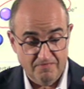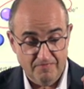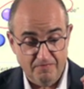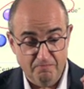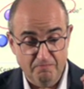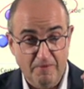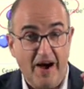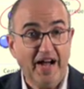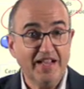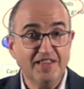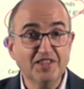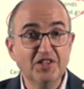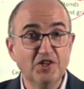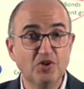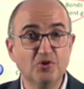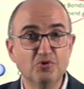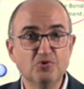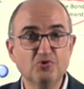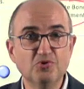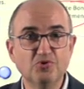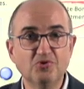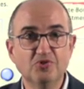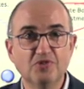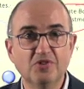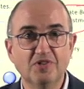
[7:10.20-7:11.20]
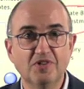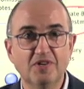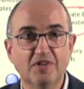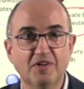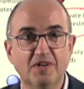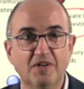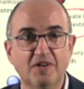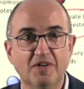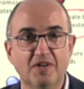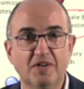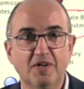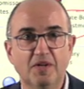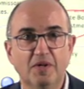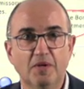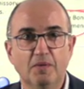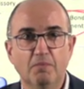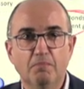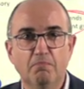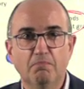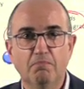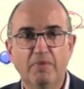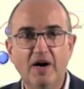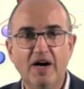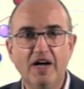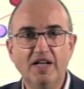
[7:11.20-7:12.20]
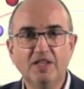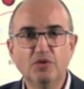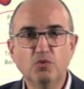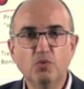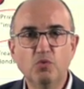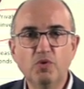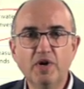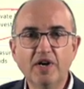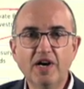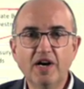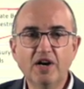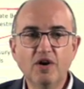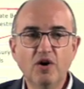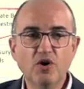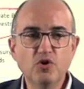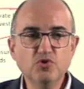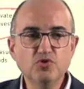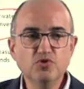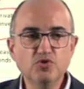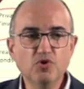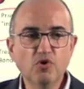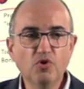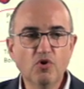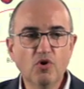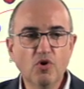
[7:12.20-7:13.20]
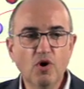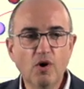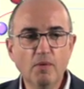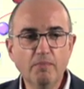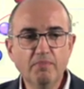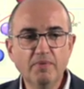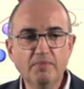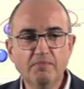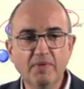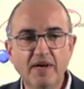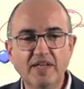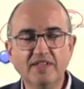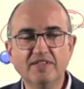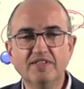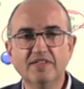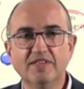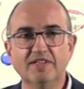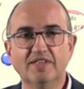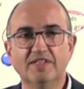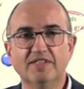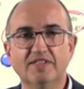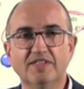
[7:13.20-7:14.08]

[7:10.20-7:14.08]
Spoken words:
bad news, but we can also complement